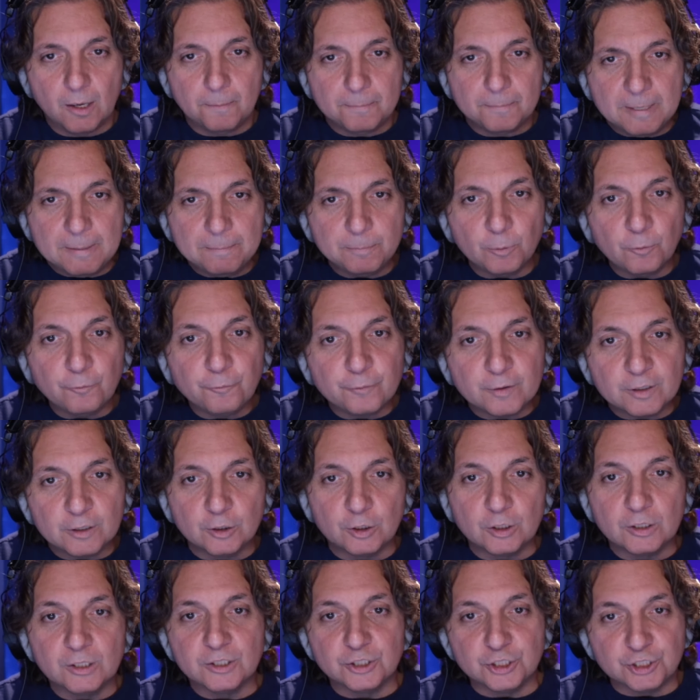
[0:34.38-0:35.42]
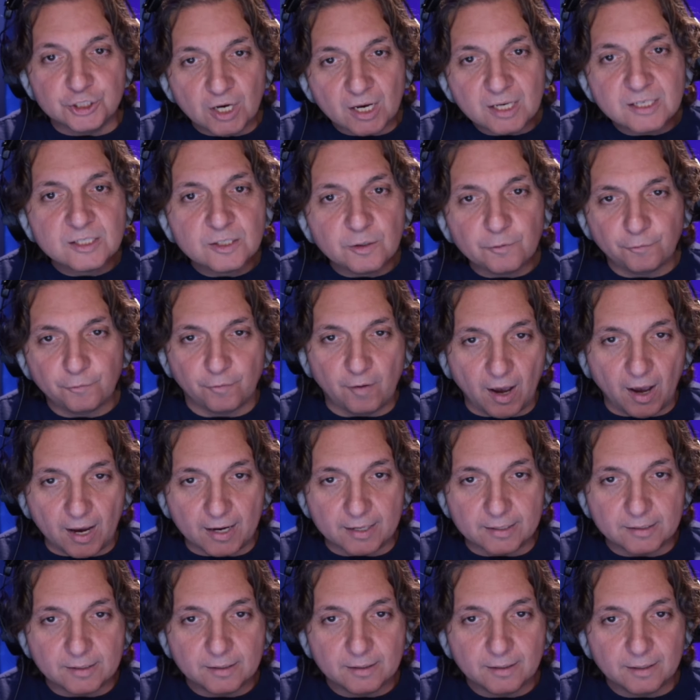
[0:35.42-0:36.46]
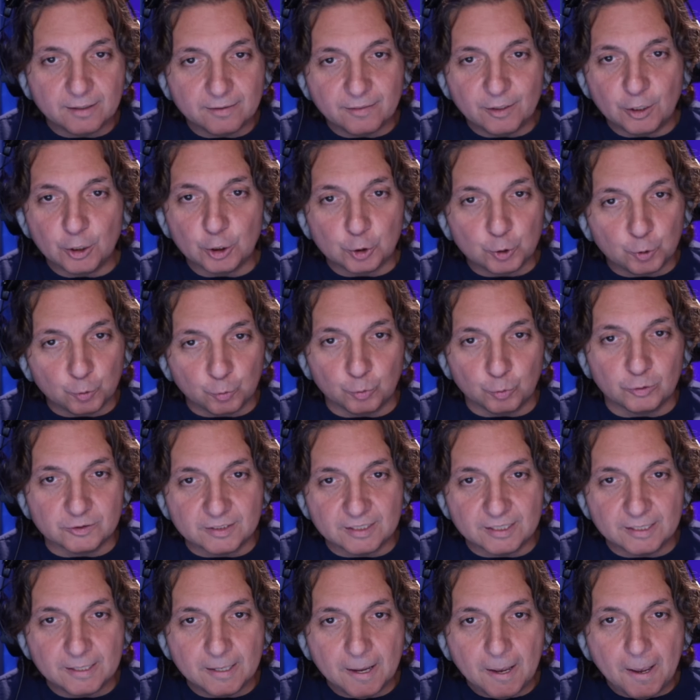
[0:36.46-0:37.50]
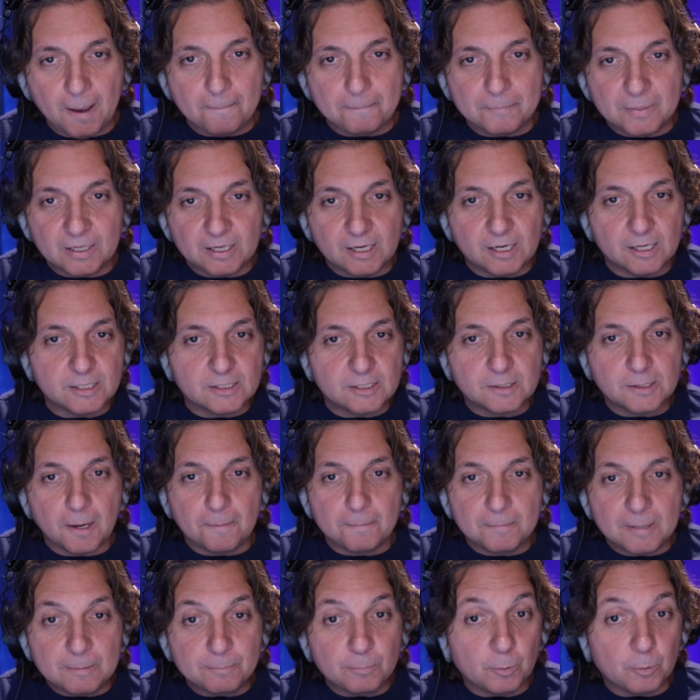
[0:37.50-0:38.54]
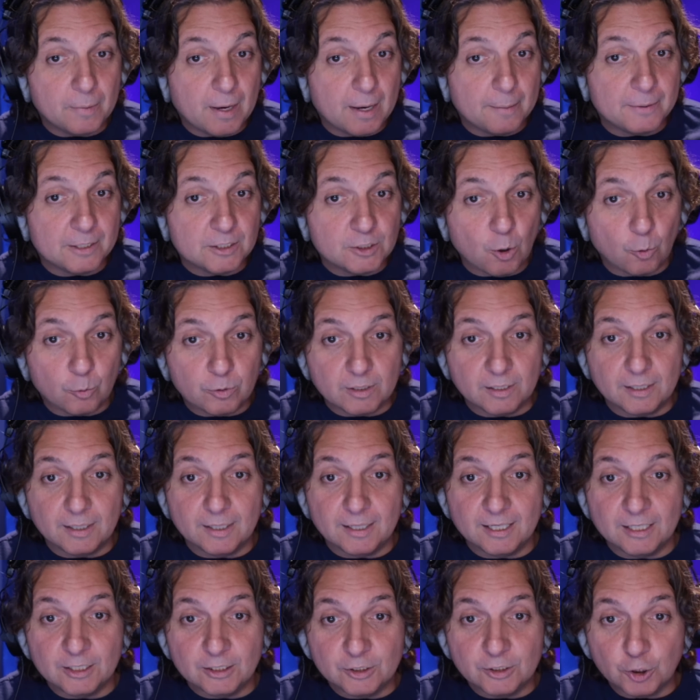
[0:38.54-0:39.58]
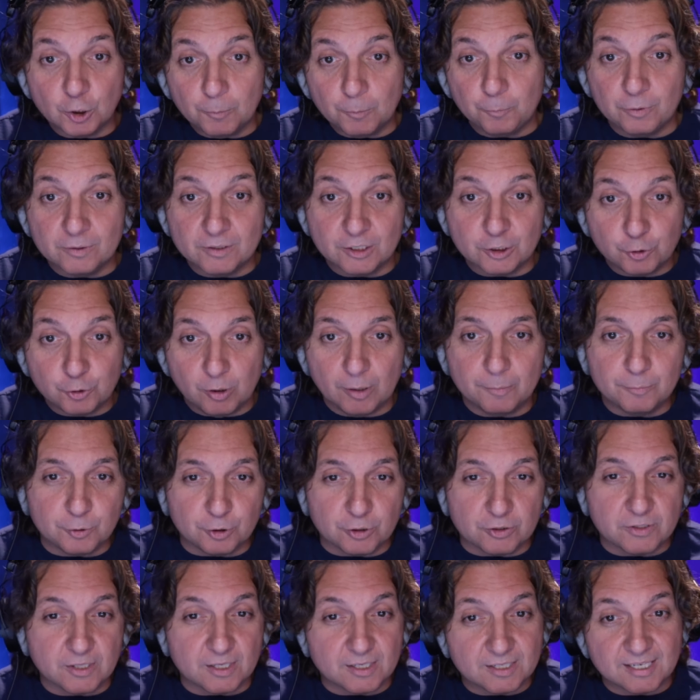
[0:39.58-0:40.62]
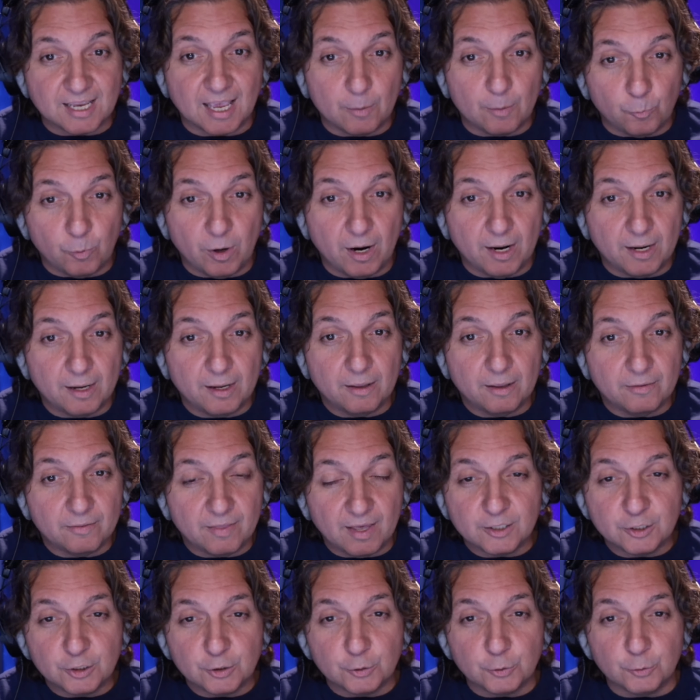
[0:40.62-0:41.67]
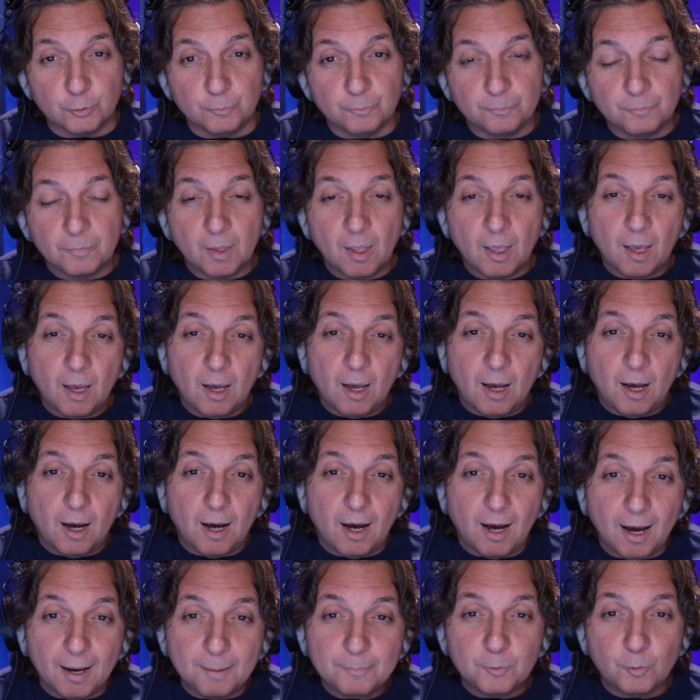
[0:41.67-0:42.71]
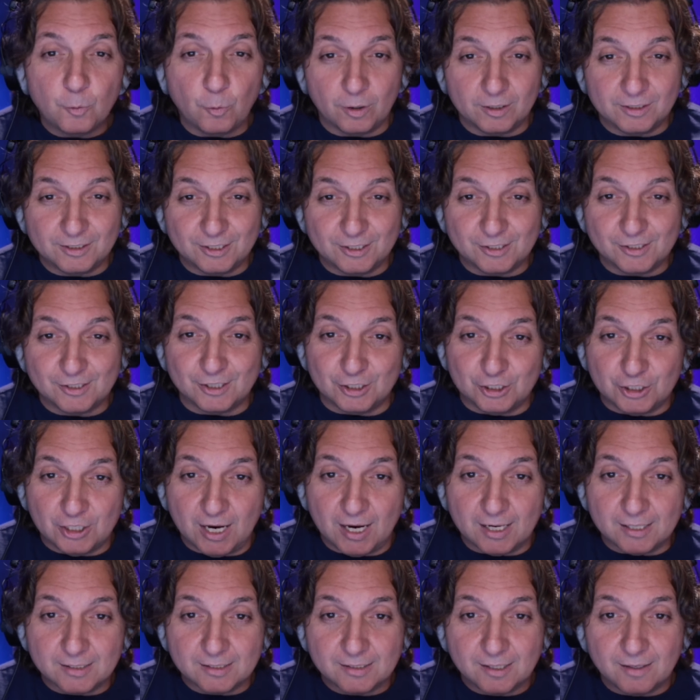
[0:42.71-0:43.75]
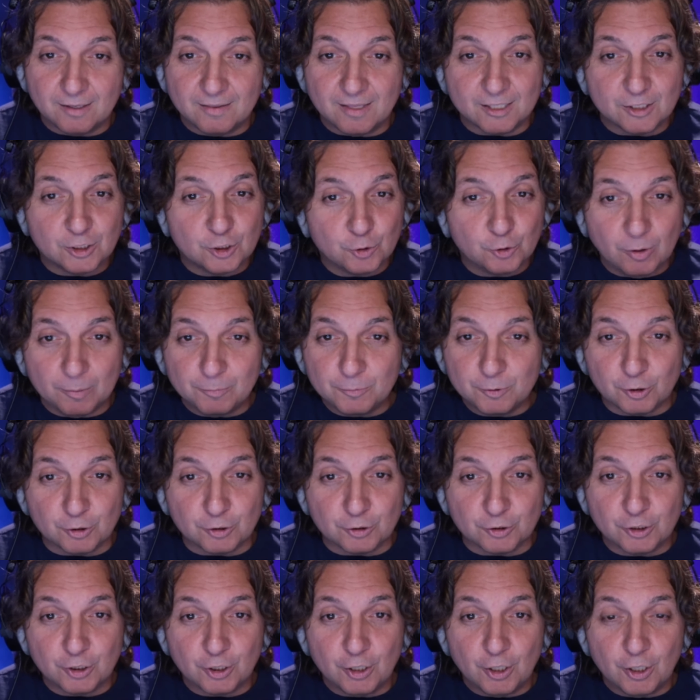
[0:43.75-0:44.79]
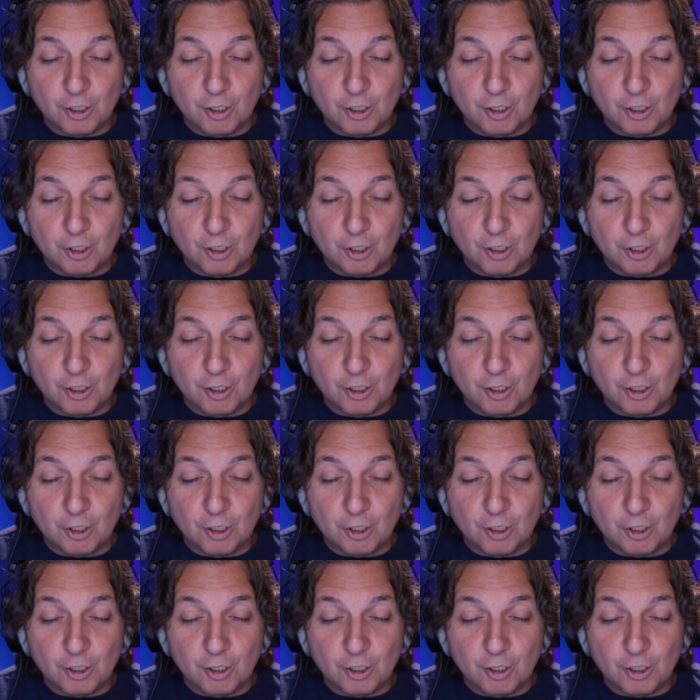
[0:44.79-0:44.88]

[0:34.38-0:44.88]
people feel justified in their cruelty because people maybe don't interpret the scriptures the same way they do. I'm going to suggest that scriptures